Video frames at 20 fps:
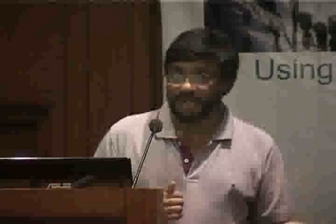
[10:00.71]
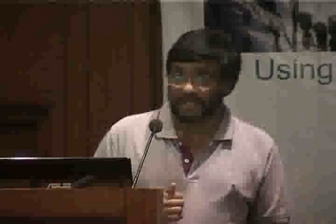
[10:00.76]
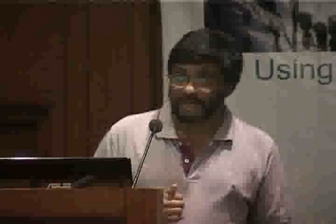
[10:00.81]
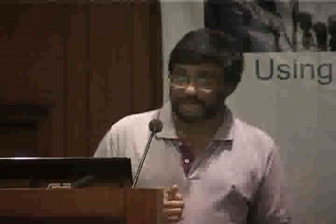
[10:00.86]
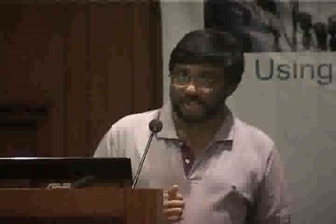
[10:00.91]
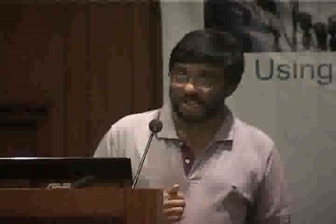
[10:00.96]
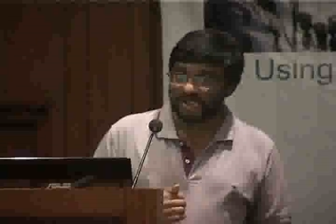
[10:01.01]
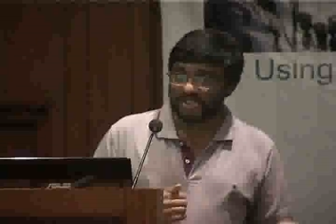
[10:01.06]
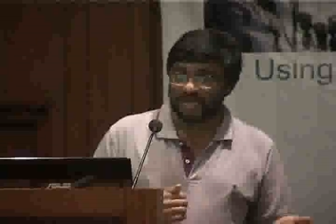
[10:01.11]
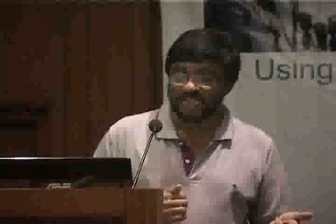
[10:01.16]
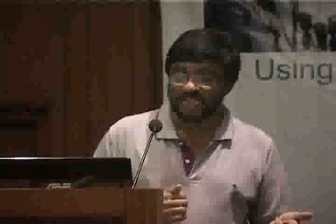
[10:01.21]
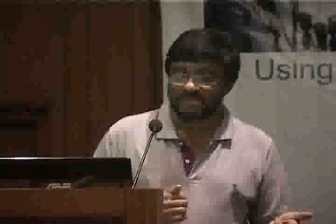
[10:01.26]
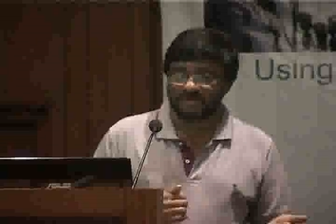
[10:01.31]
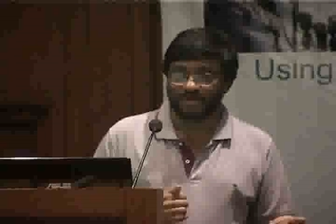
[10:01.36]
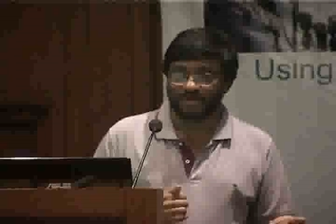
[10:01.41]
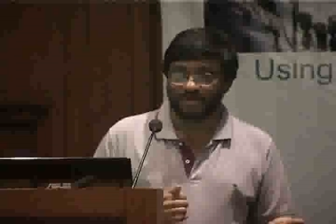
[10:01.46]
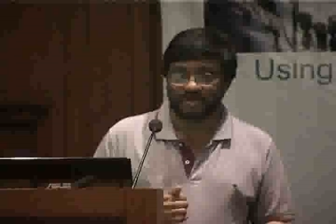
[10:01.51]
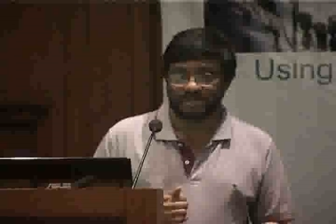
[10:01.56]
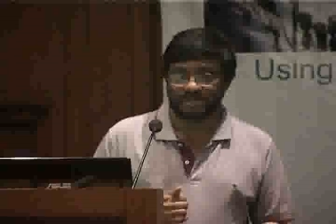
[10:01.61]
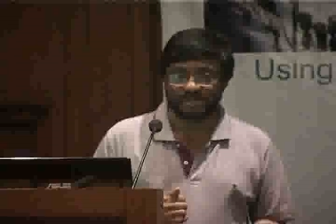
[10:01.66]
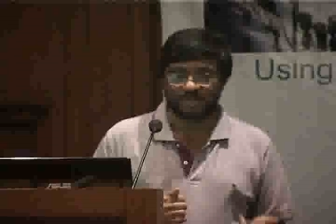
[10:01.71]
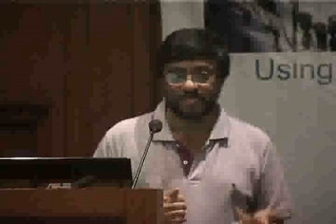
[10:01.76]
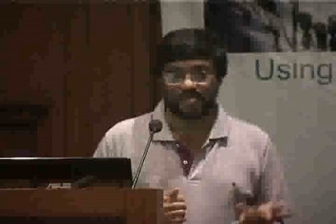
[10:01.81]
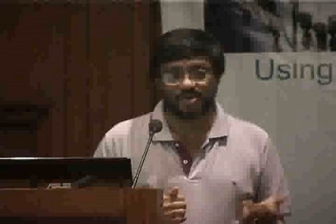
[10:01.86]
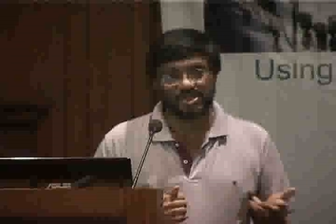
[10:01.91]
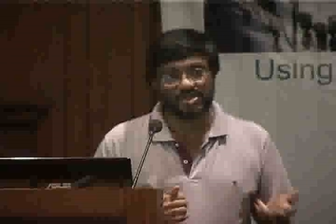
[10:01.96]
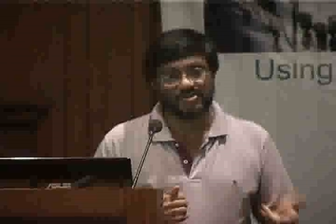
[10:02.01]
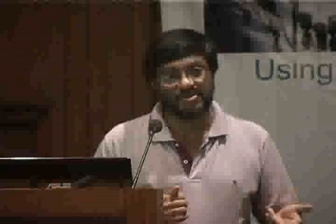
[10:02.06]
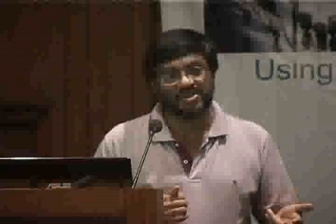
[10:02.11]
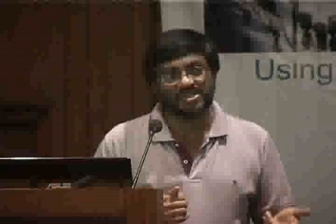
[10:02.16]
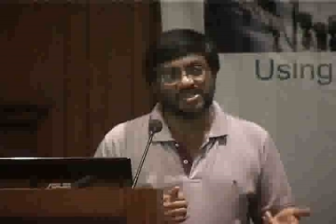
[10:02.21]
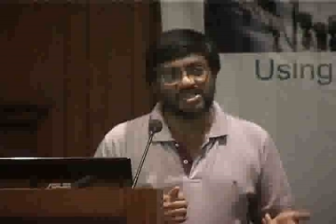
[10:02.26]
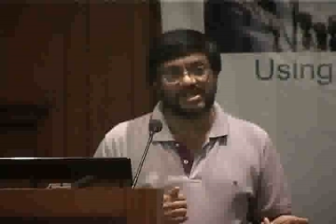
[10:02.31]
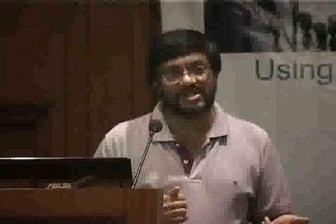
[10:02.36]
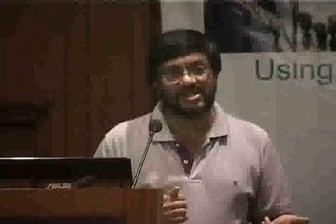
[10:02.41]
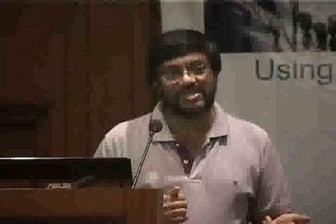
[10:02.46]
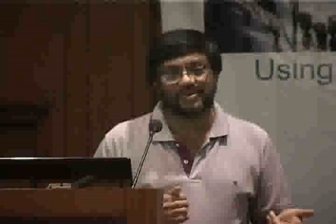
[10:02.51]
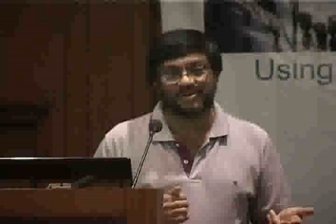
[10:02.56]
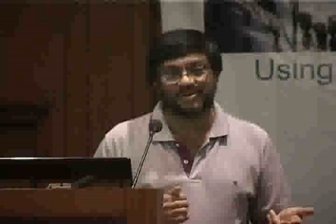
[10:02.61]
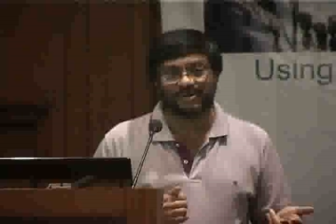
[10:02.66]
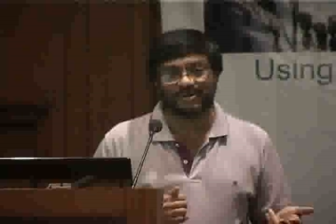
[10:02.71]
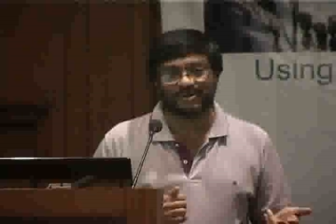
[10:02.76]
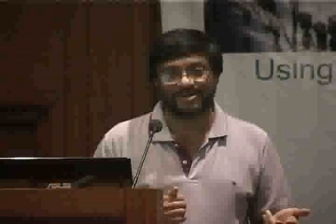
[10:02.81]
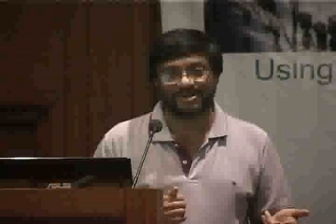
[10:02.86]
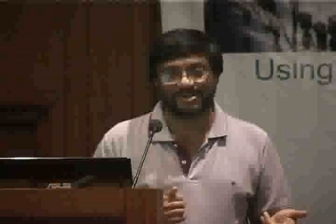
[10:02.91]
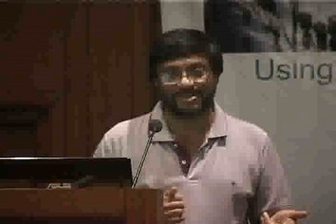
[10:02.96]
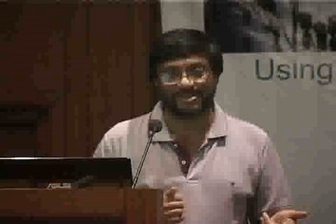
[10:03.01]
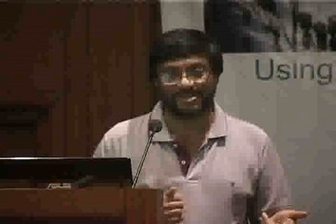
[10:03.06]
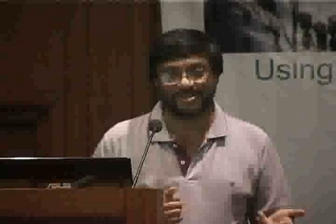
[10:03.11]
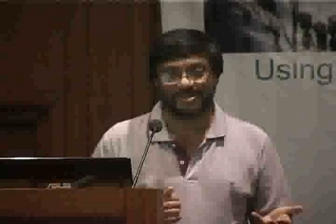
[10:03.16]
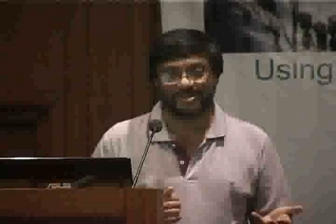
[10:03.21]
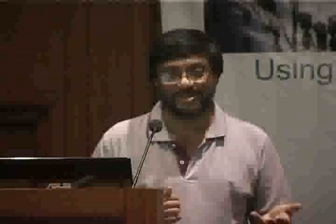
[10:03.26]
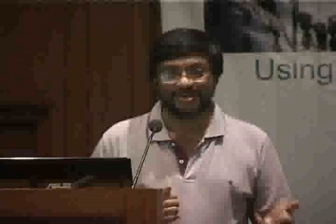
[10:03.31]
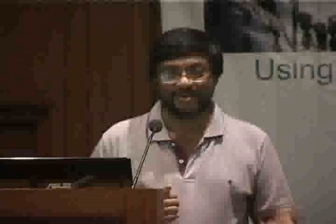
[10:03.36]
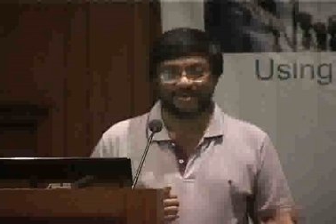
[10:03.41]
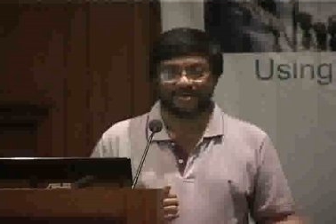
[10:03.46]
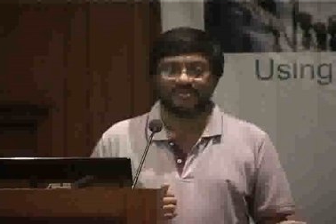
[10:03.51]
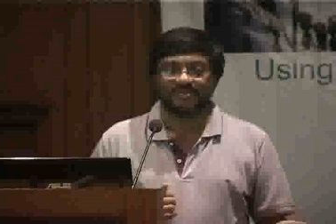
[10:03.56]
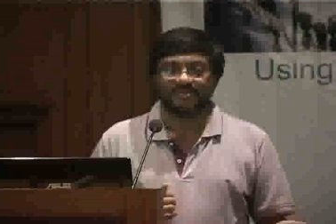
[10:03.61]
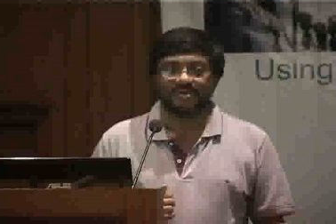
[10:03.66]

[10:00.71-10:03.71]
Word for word: communication skills for doctors, persuasion skills for doctors.